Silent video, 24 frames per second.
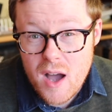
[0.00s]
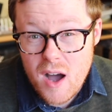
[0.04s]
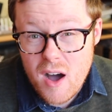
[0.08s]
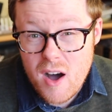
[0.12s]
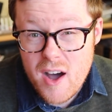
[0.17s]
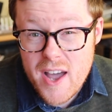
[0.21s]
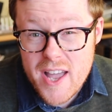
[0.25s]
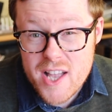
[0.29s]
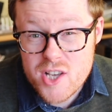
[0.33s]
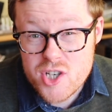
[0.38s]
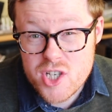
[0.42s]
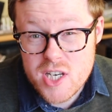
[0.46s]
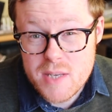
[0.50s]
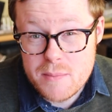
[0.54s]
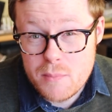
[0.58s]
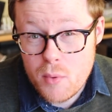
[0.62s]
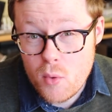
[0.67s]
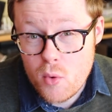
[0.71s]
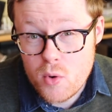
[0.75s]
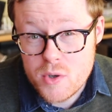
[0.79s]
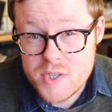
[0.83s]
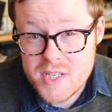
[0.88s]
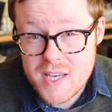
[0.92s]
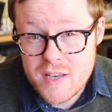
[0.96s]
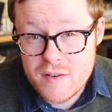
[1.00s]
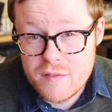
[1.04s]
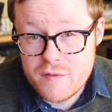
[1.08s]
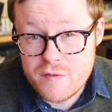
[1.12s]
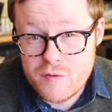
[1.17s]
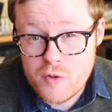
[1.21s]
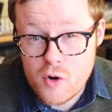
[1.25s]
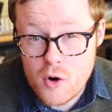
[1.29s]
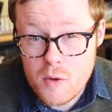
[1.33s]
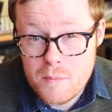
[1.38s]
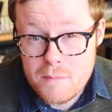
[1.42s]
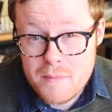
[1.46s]
I actually bought it
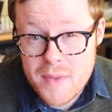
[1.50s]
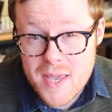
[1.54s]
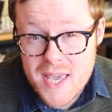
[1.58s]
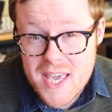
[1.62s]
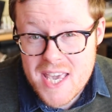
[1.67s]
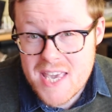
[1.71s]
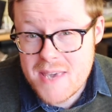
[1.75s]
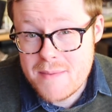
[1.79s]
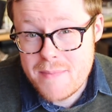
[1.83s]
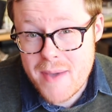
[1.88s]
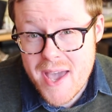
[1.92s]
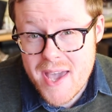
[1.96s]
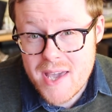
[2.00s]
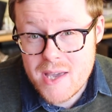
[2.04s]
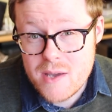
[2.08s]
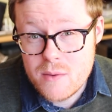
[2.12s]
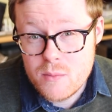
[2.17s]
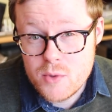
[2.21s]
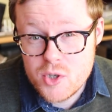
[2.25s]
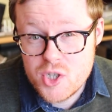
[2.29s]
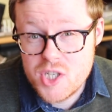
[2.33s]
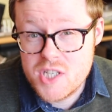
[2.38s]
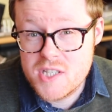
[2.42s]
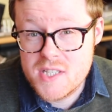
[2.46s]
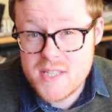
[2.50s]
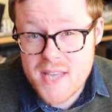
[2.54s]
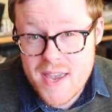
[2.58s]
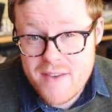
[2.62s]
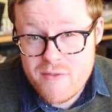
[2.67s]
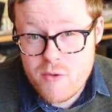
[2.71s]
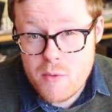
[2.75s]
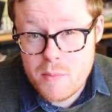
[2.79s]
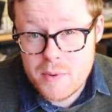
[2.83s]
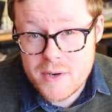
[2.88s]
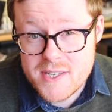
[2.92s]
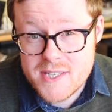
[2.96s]
from eBay, which isn't
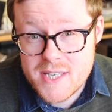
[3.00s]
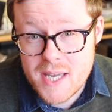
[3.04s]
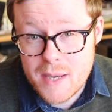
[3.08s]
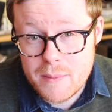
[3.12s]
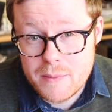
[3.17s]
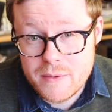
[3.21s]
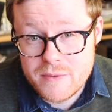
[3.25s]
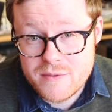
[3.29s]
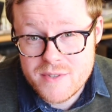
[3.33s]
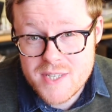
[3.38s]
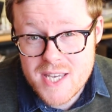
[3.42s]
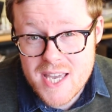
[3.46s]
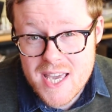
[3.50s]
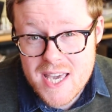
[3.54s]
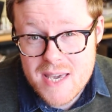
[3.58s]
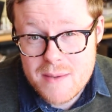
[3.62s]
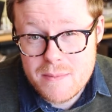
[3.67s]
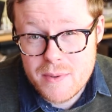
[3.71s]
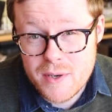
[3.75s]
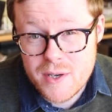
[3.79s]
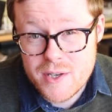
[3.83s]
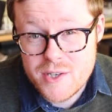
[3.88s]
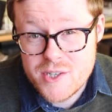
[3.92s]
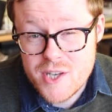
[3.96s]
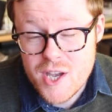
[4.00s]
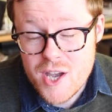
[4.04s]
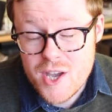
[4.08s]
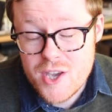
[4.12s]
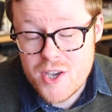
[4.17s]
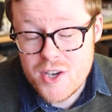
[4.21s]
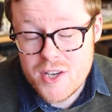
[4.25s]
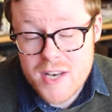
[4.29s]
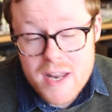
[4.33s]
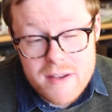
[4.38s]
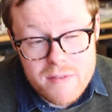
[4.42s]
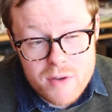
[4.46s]
everybody's cup of tea because
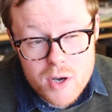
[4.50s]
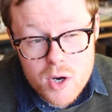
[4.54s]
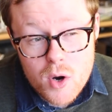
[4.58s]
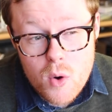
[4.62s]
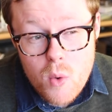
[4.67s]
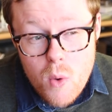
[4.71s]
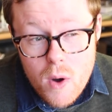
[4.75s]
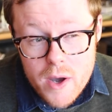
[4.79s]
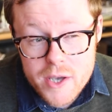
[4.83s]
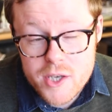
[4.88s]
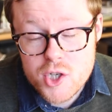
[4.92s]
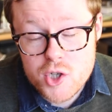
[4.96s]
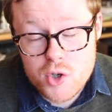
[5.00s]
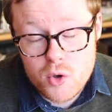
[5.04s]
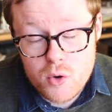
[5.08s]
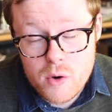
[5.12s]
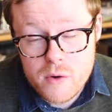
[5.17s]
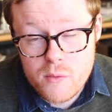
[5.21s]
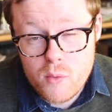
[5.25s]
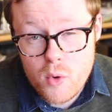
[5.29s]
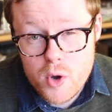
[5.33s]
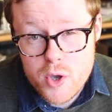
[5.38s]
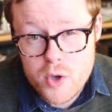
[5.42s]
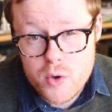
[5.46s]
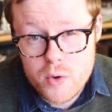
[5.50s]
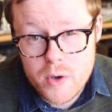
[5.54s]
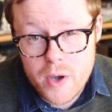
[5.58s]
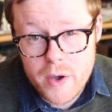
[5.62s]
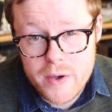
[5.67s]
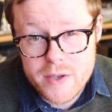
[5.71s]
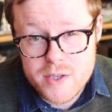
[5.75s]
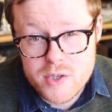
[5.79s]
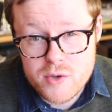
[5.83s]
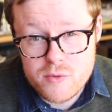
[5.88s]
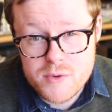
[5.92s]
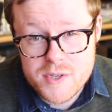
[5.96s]
you're never quite sure of what you're
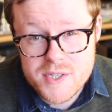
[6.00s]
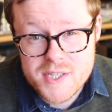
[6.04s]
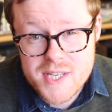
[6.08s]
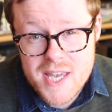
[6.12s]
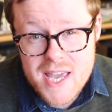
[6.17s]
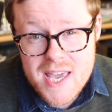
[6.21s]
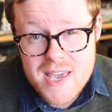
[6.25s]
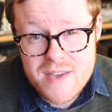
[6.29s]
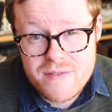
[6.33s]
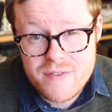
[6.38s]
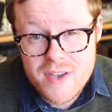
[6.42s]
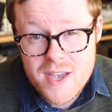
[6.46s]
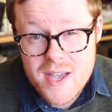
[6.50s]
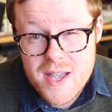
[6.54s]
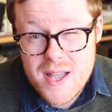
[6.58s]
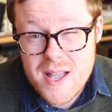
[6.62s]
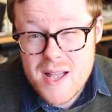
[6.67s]
going to receive.